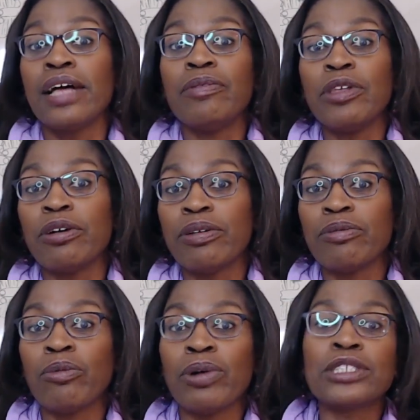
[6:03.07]

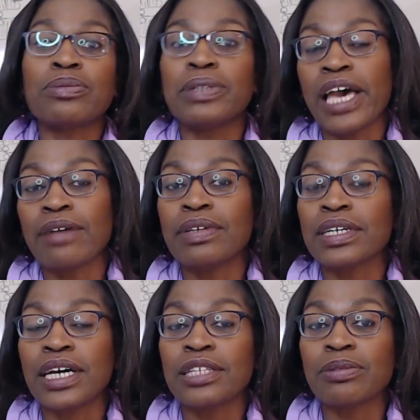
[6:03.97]
Once we have that
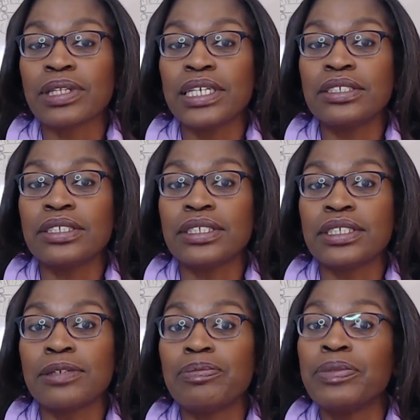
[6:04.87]
kind of
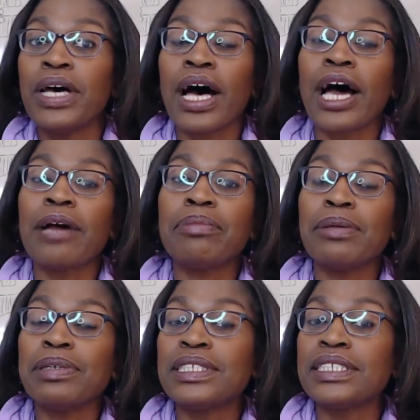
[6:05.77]
relationship, I may
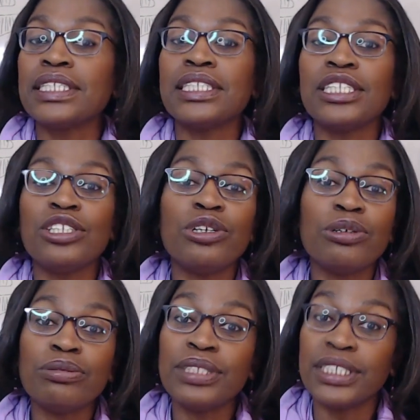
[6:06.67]
be sending
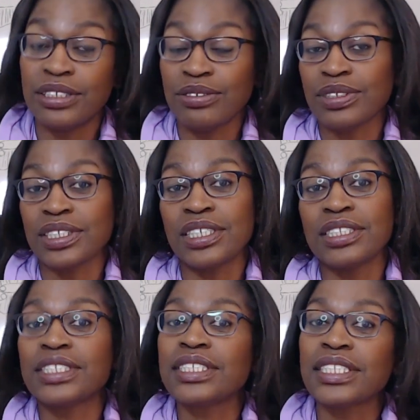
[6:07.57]
you deals
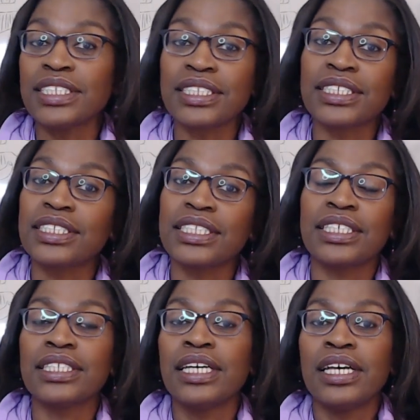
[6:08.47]

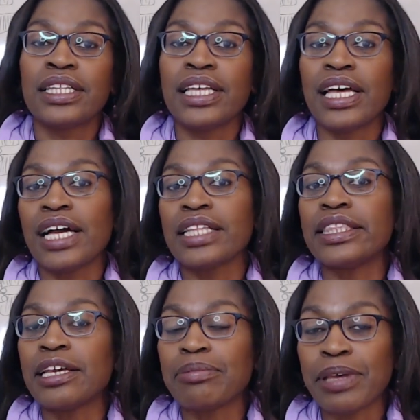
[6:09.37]
unsolicited that I
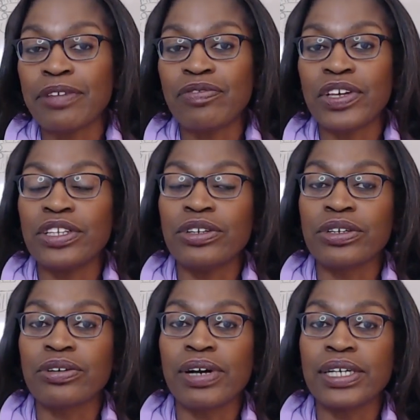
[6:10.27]
think may fit your
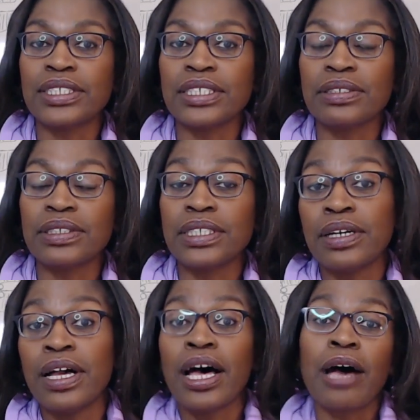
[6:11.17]
criteria.
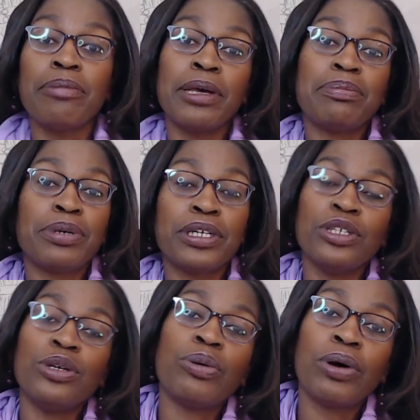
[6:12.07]
I may put
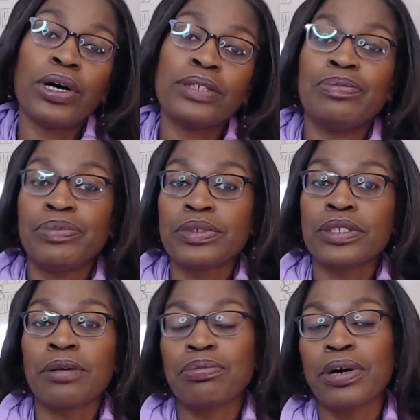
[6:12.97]
you on
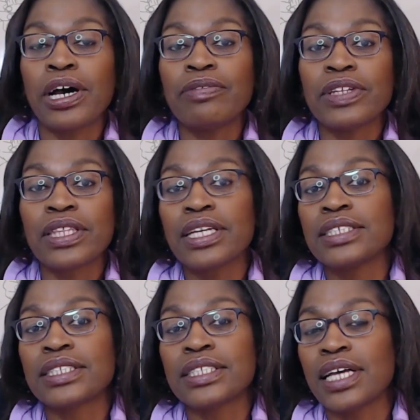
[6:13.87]
a private
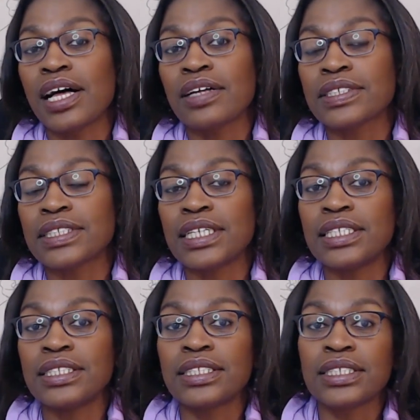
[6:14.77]
list that I'll
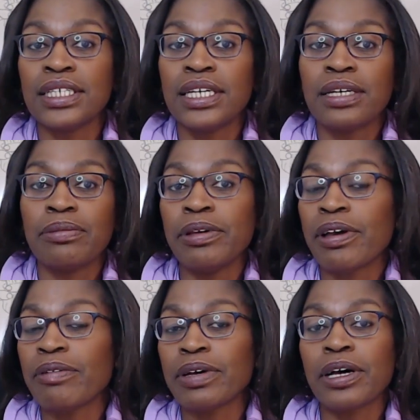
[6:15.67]
send. Maybe I
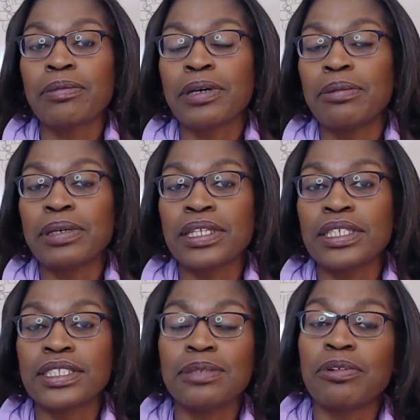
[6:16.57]
have an upcoming
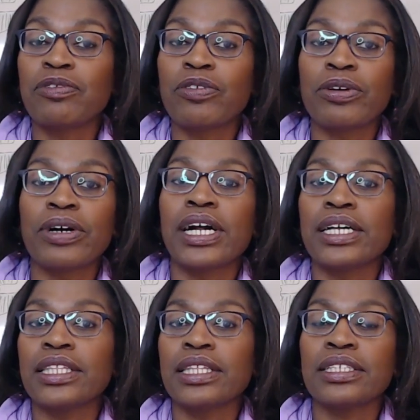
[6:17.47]
listing before
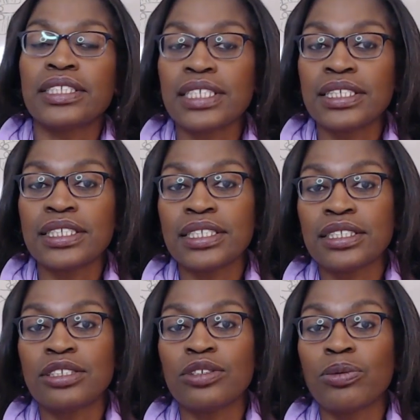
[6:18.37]
I send
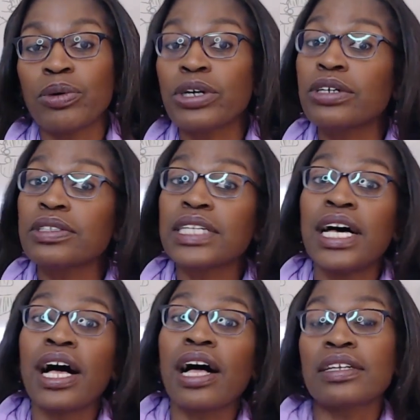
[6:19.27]
it to the world.
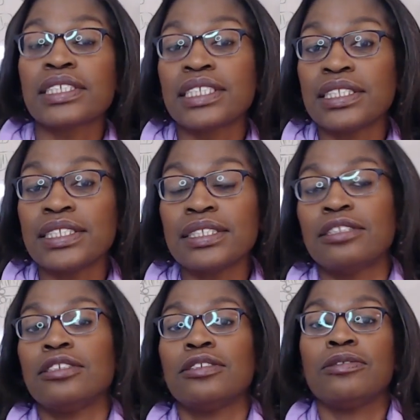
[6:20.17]
I'll send it
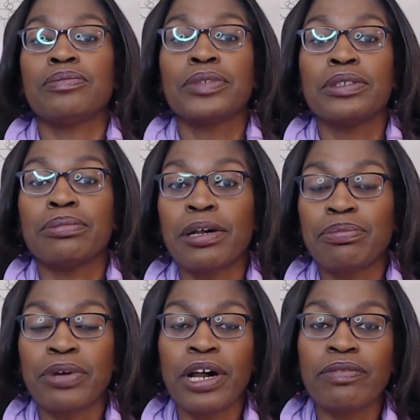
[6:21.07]
to my
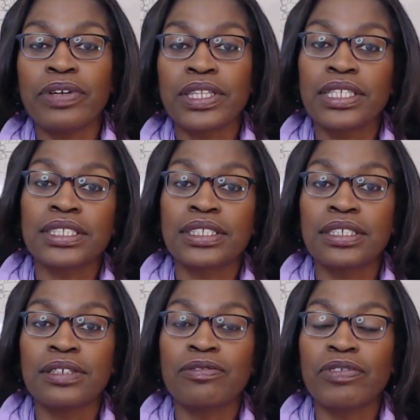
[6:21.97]
private list
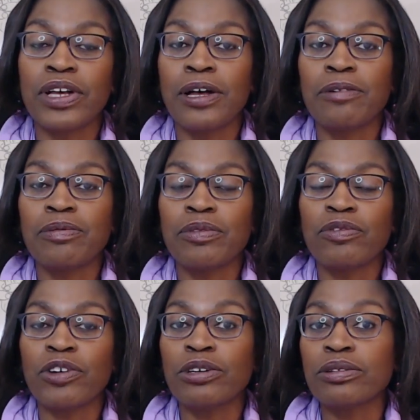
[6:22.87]
of
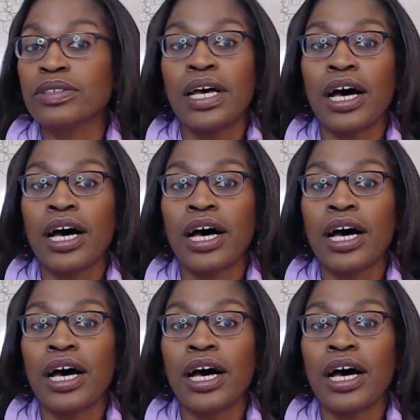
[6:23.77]
folks